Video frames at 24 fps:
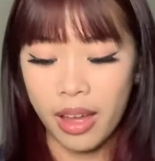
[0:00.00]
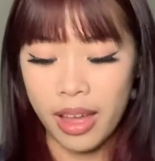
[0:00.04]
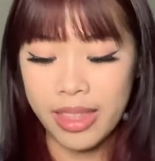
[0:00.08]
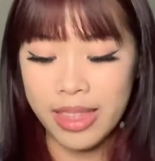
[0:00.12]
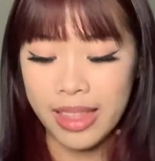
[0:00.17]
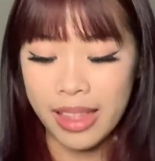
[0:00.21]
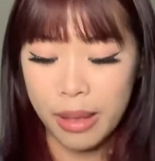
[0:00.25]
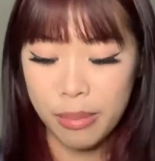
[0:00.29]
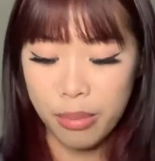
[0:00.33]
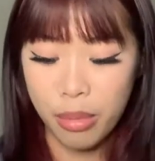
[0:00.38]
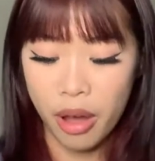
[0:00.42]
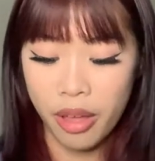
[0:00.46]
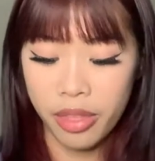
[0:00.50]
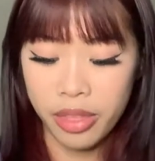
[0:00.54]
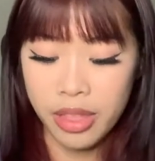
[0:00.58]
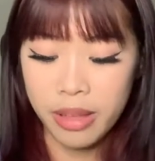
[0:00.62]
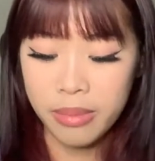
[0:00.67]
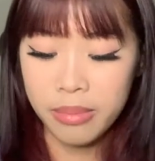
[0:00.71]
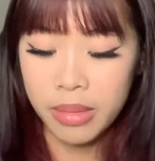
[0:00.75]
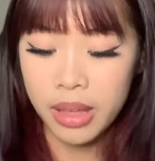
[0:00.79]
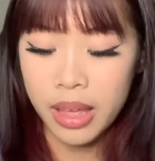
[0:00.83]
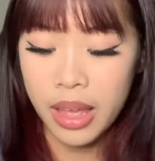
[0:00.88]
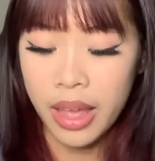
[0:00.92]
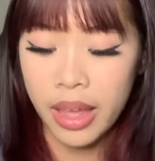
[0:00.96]
And I bought
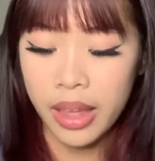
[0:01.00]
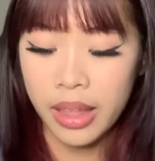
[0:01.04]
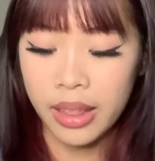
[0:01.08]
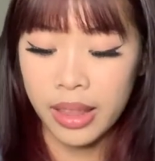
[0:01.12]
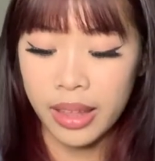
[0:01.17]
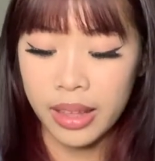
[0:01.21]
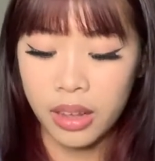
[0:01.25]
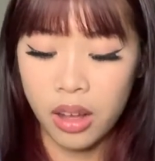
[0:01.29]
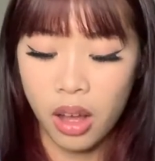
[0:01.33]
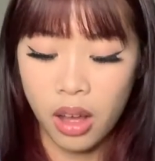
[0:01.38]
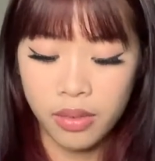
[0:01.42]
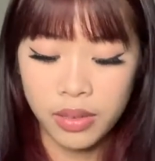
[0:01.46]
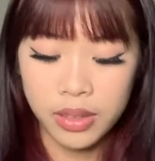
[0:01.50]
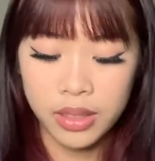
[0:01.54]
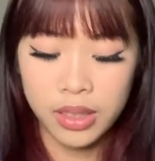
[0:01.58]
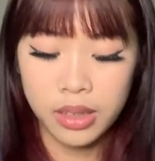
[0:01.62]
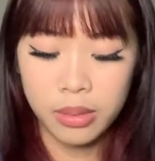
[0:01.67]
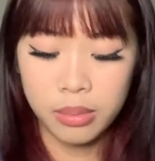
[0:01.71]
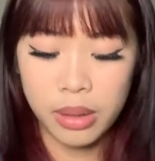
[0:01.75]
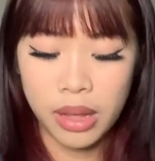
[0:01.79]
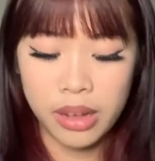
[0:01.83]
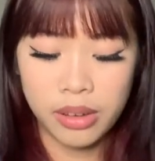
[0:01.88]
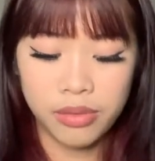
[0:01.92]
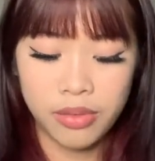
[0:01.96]
them like obviously
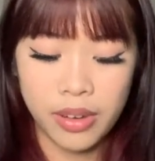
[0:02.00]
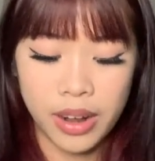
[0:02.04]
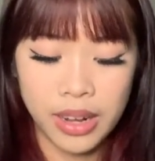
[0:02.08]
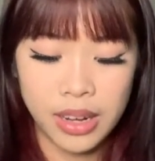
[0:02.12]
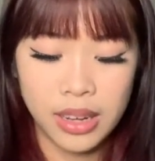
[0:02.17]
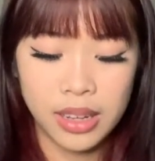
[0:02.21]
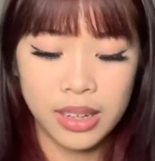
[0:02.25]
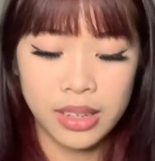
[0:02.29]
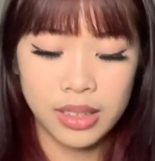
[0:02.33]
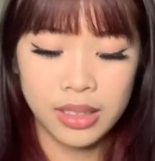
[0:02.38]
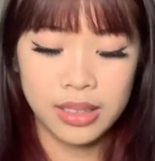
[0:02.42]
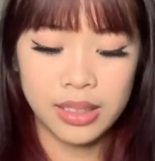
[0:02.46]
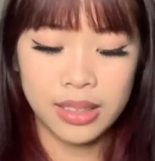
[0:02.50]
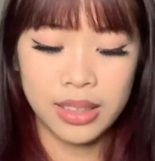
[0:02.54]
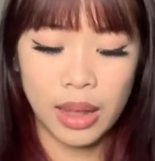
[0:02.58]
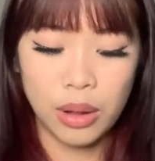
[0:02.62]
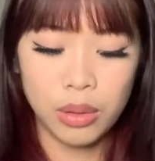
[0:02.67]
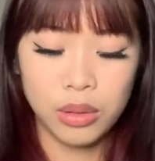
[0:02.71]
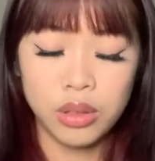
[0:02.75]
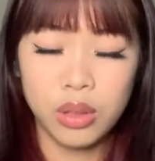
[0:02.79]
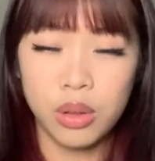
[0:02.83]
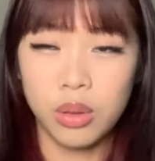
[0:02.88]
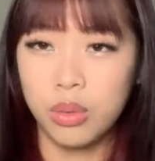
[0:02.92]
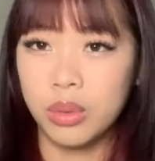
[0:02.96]
on Black Friday because that
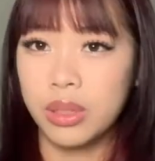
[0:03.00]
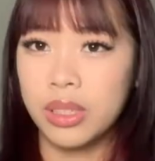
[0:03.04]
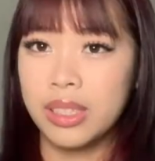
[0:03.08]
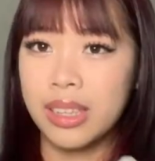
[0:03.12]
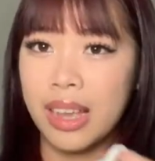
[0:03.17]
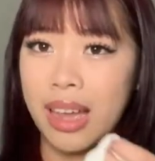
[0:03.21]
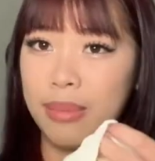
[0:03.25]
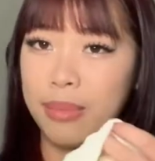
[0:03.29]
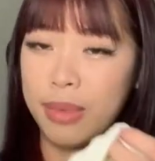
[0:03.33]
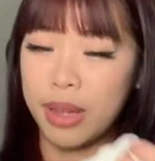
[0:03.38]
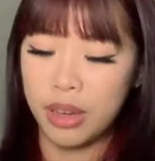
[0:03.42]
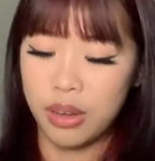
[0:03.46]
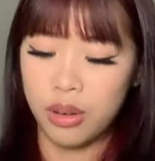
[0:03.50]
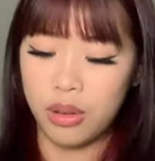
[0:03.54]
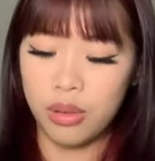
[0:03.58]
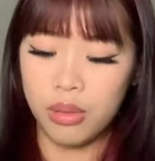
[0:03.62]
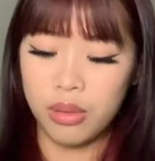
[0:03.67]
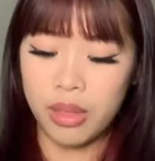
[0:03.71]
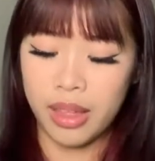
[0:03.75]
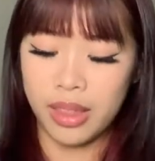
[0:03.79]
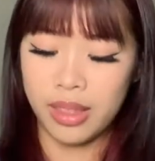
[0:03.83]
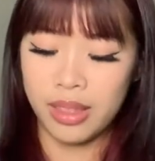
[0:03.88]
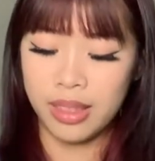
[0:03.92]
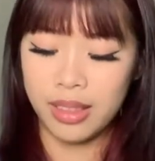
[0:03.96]
was the only time I knew
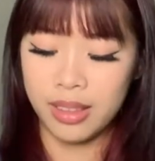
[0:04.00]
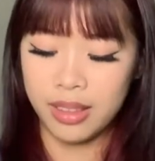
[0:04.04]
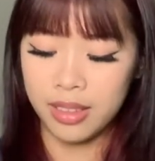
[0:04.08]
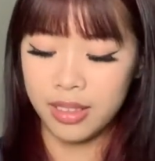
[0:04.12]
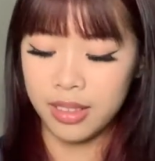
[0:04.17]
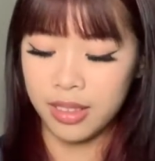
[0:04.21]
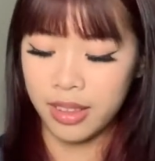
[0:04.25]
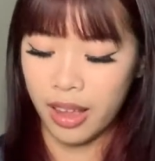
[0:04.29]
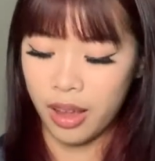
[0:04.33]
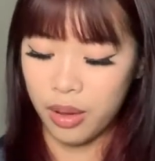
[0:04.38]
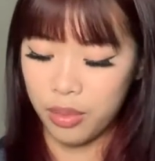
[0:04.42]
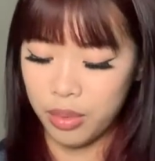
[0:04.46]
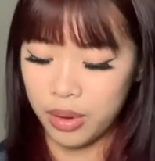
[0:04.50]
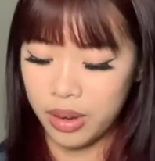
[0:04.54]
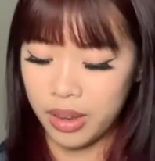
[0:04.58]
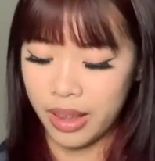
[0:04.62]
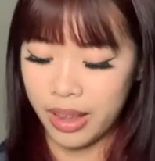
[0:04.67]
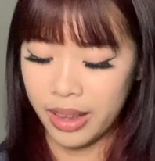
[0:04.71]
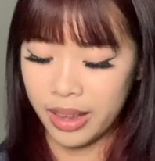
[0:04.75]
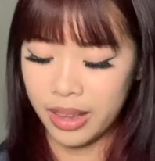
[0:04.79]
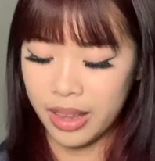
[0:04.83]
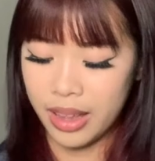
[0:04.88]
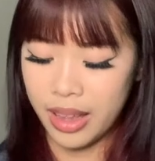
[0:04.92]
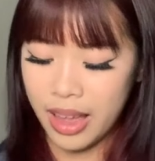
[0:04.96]
that this set would
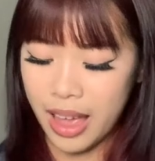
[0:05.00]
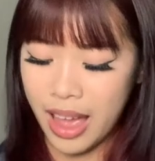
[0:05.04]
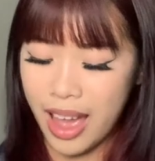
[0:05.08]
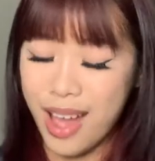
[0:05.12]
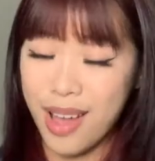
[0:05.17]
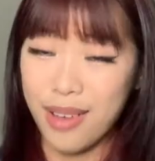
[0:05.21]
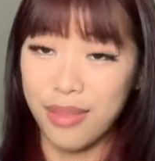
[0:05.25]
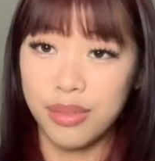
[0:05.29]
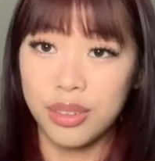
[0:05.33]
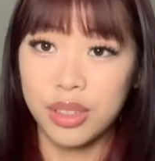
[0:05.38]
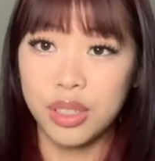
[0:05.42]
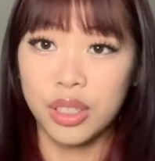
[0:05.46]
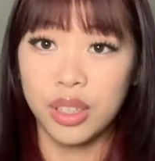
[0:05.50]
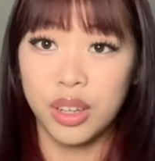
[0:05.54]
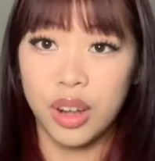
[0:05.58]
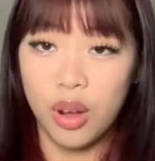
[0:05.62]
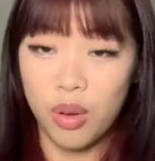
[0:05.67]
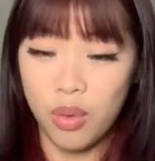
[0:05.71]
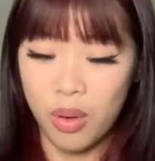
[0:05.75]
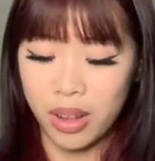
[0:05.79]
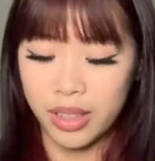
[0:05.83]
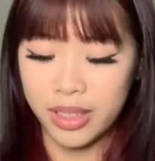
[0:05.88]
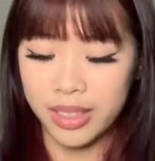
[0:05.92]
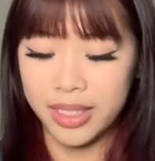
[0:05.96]
like ever
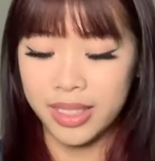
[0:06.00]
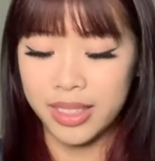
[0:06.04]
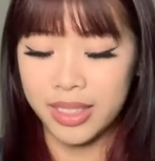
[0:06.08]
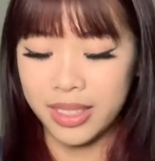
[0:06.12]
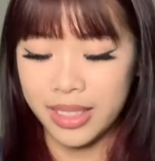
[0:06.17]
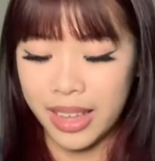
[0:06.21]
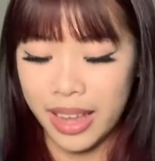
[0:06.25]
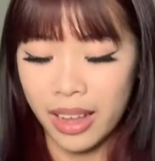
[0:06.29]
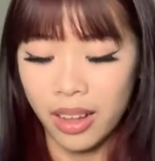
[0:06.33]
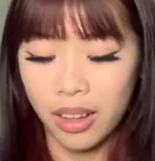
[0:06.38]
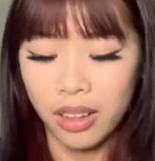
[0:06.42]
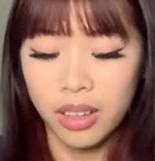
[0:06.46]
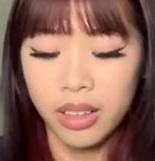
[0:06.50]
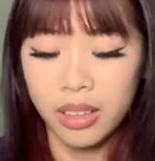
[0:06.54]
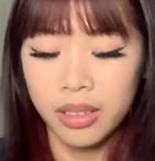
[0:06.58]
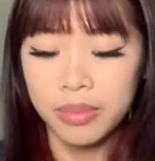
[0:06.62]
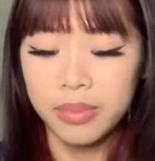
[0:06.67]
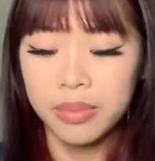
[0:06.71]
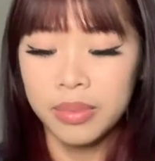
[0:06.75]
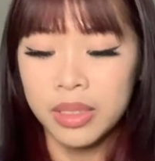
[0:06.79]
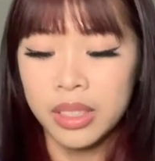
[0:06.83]
go on sale.